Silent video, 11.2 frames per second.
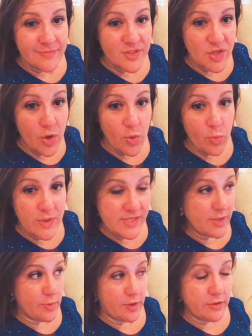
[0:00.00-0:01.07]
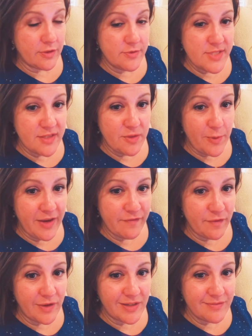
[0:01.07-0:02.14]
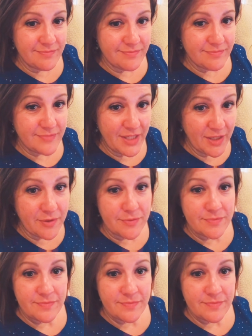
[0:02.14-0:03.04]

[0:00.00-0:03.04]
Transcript: So was it worth losing the weight for? No.